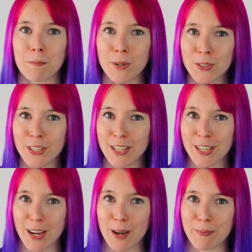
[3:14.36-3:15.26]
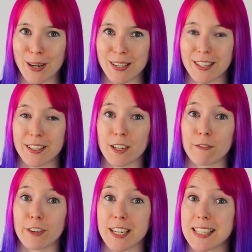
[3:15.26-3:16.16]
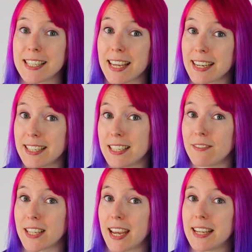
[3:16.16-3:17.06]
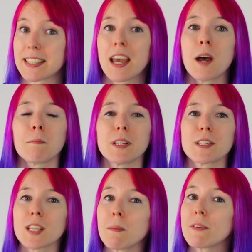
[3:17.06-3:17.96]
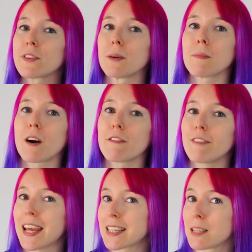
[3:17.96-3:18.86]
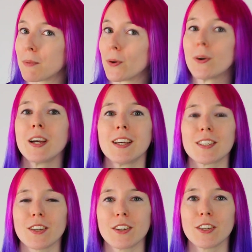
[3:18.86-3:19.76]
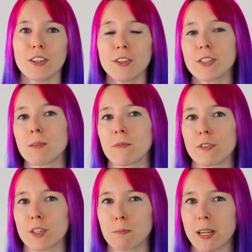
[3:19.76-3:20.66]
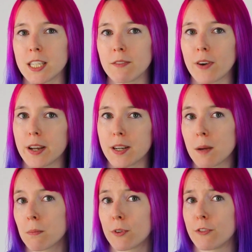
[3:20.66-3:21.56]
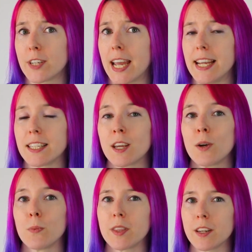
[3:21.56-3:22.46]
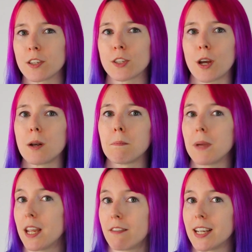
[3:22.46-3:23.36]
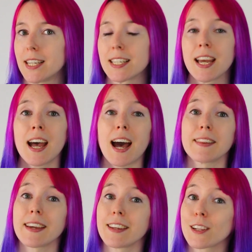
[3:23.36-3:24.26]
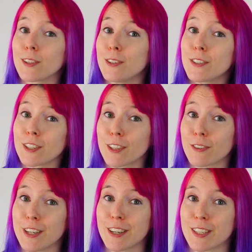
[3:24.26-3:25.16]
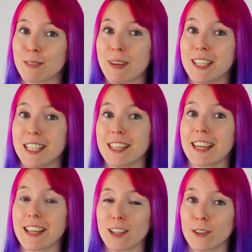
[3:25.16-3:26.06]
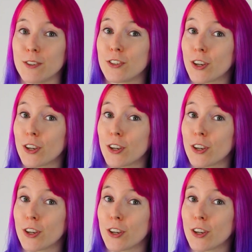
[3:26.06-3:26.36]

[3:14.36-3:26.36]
Most of the JR passes are for consecutive days, but some of them are flexible, so you can use them for a specified number of days within a certain period, and that includes the three I just mentioned that include